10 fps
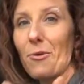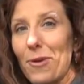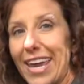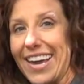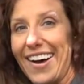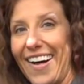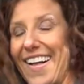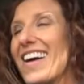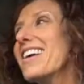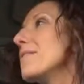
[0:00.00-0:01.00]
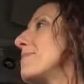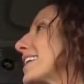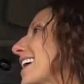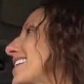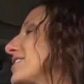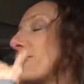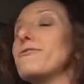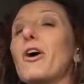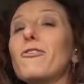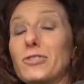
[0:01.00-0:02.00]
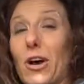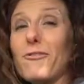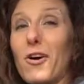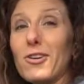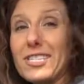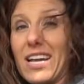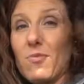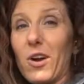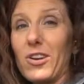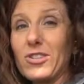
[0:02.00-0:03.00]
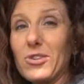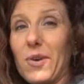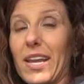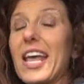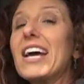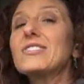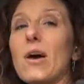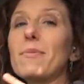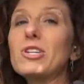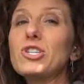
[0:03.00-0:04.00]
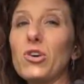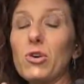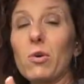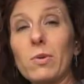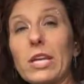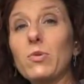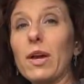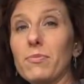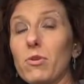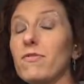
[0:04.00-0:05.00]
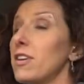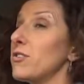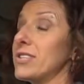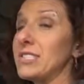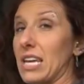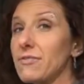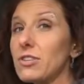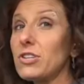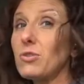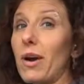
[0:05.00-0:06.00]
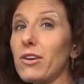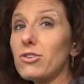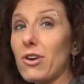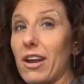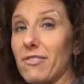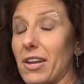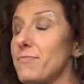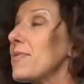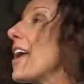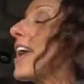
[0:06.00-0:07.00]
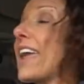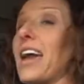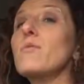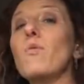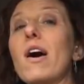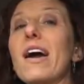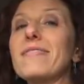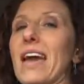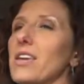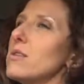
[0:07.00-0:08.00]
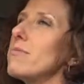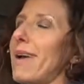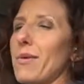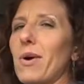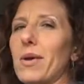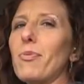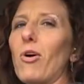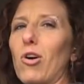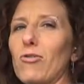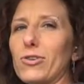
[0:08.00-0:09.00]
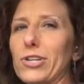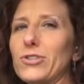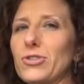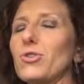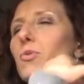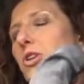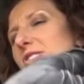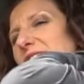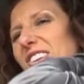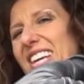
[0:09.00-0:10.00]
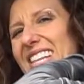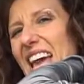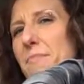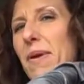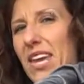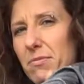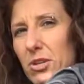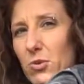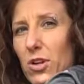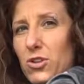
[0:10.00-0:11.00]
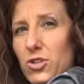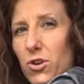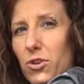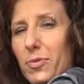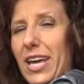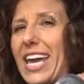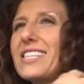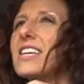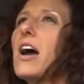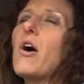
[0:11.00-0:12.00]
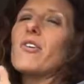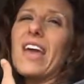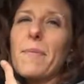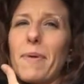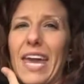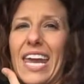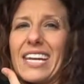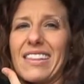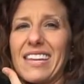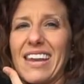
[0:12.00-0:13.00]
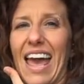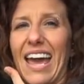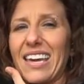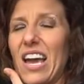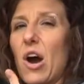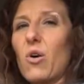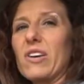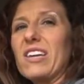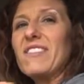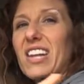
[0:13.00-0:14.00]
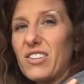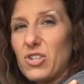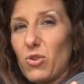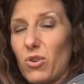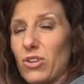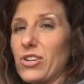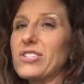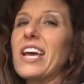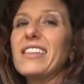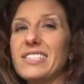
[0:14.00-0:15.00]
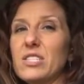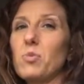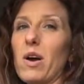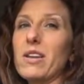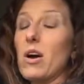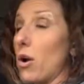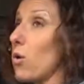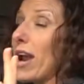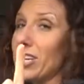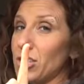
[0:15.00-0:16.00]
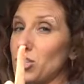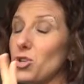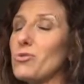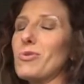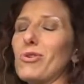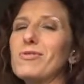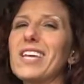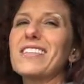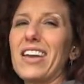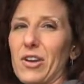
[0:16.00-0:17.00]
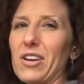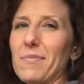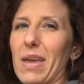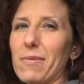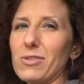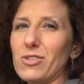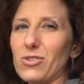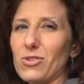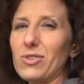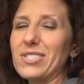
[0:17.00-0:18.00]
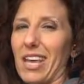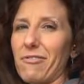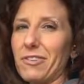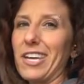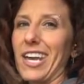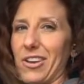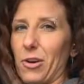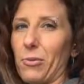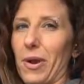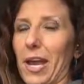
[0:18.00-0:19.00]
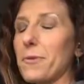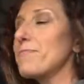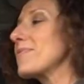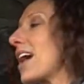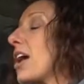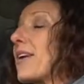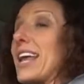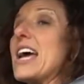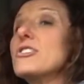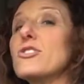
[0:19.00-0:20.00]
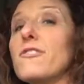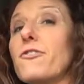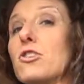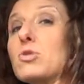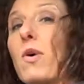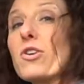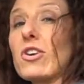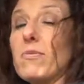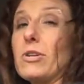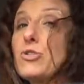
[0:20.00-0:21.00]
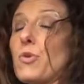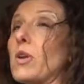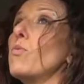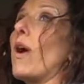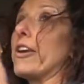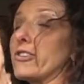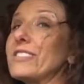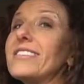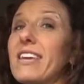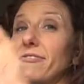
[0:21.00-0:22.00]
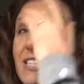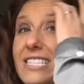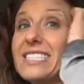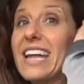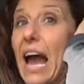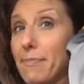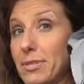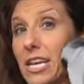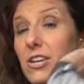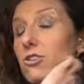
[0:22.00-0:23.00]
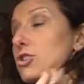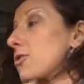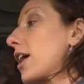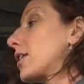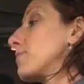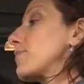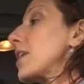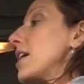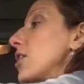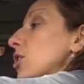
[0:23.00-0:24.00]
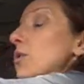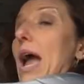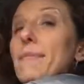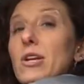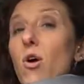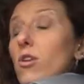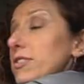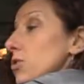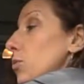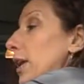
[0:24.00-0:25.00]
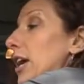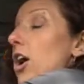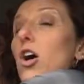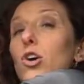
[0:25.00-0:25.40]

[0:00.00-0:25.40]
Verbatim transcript: wheel because you're fo so focused on what you're doing. So, I'm gonna show you a really quick move that you can safely do while you're driving, and one that you might wanna pull over and do when you start getting that pain between your shoulder blades, or that pain in the neck, or even in the shoulders. This is one, actually, two moves that you're gonna be able to do safely in your rig. All right, so the first one you're gonna be doing while you're safely stopped in your truck. Grabbing hold of the wheel,